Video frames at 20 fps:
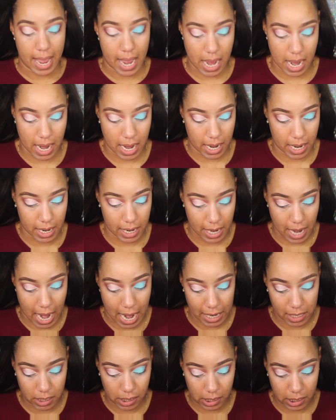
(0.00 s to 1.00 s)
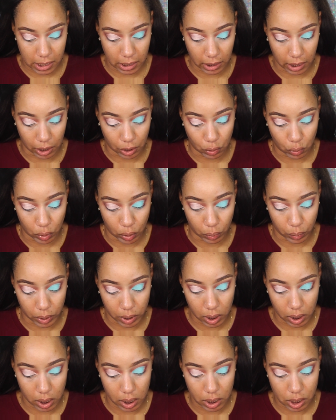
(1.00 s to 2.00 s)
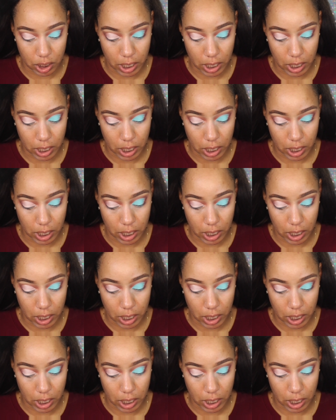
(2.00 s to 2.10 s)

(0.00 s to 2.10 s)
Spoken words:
And I just think they do a really good